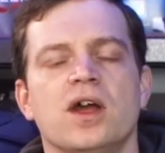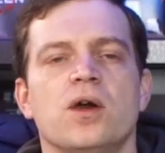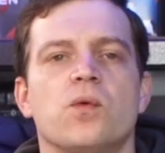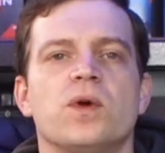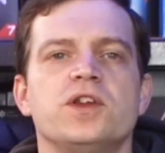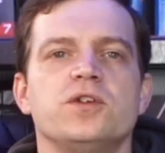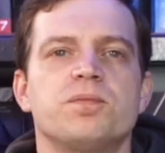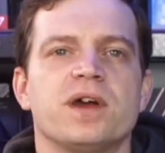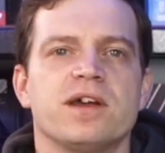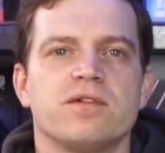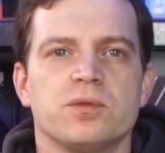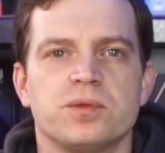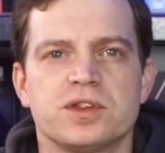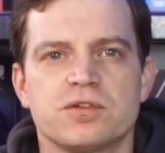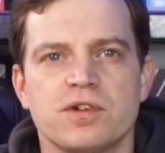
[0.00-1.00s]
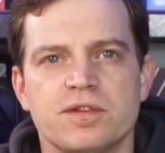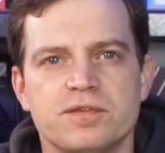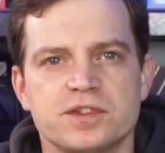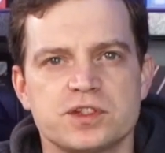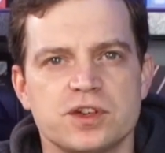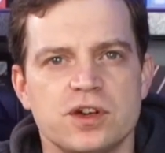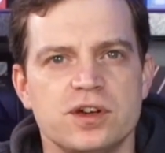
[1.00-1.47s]
When you pair it with a
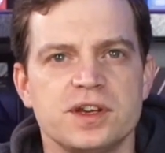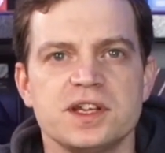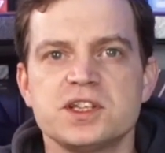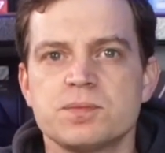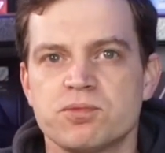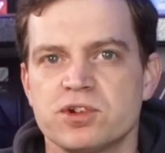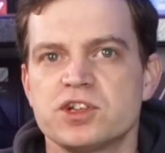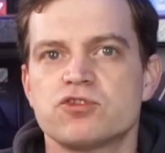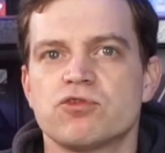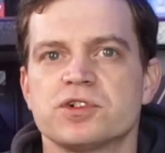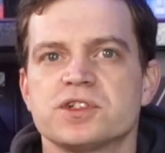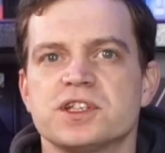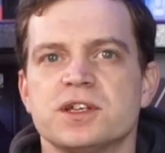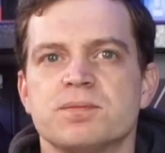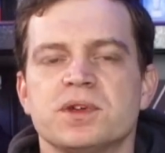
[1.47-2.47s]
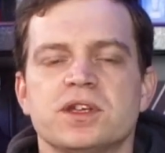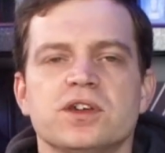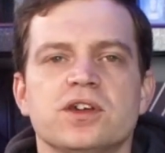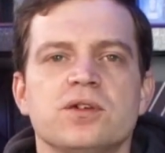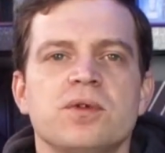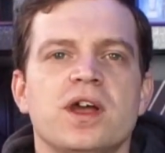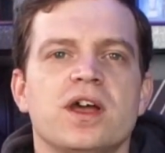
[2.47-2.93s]
graphics card, it's a pretty strong
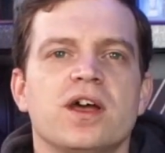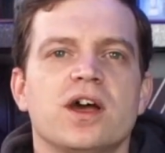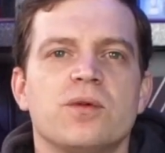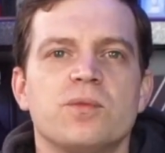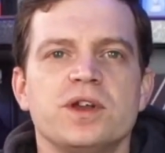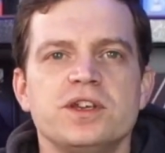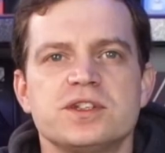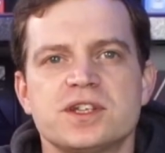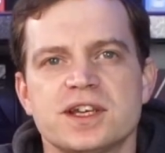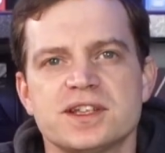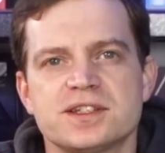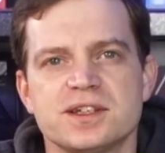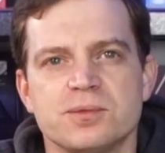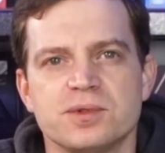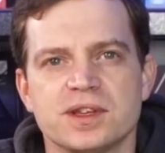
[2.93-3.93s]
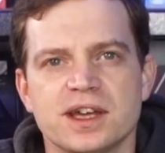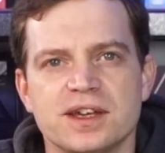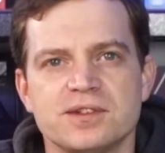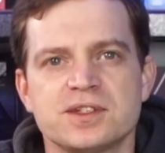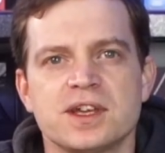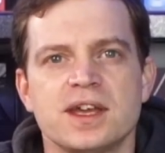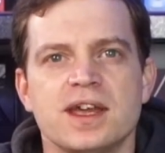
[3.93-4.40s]
CPU, and when you test it
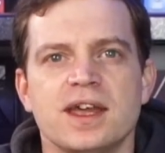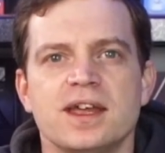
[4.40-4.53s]
without,